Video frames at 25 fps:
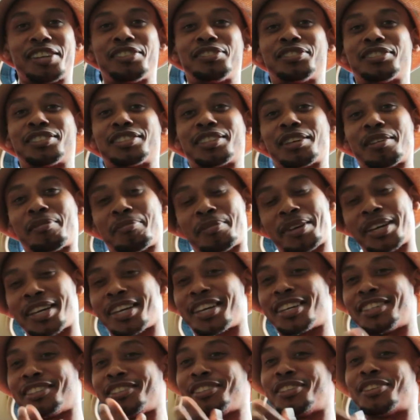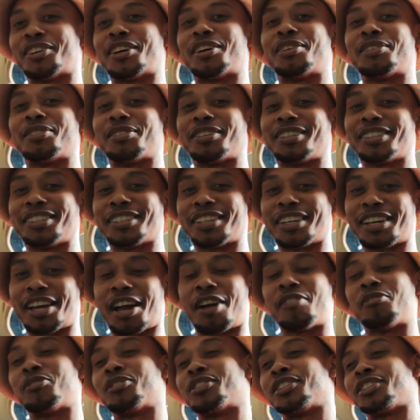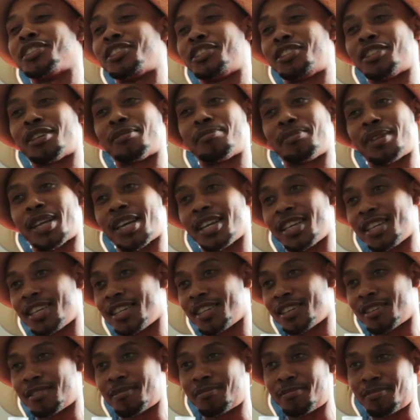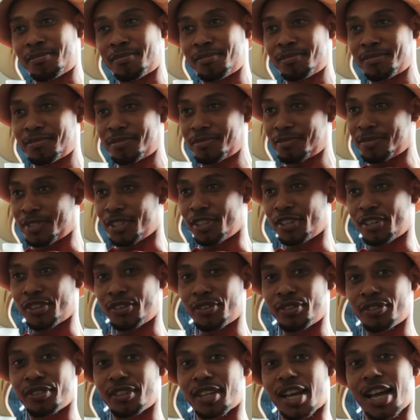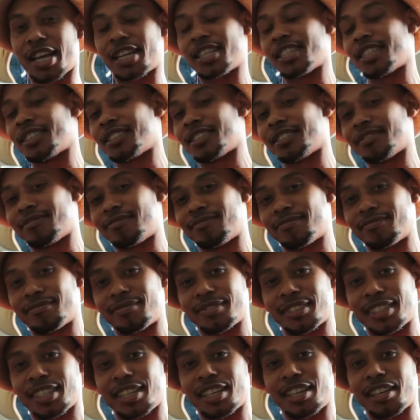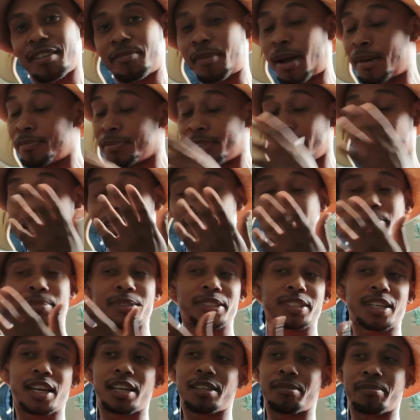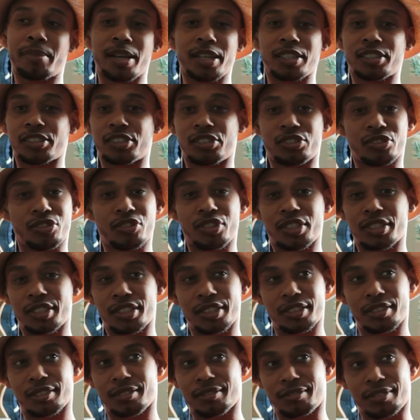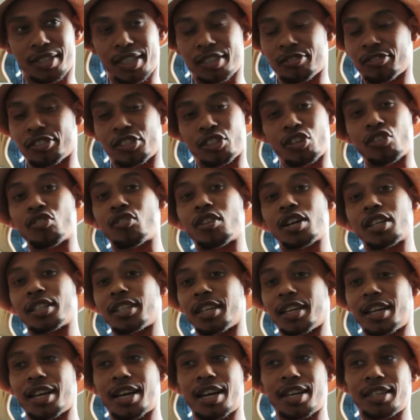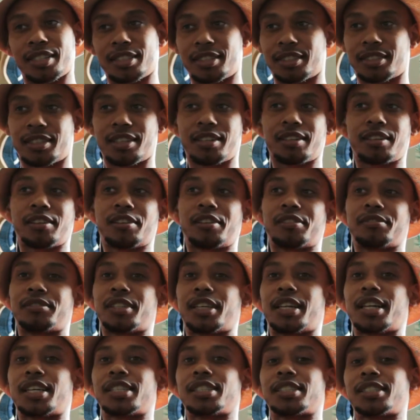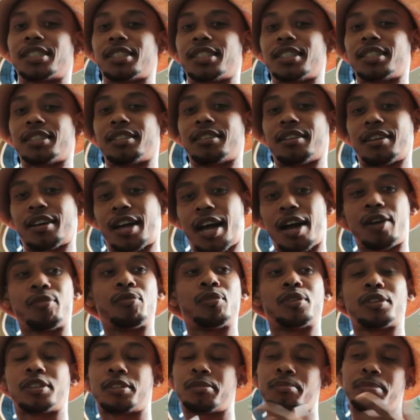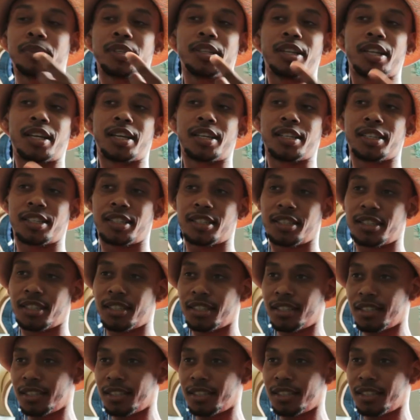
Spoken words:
I used to say, man, you know, I want to jump like him. You know, I'm telling you, besides Michael Jordan, there's no other guy I can think of that I said I wanted to be like.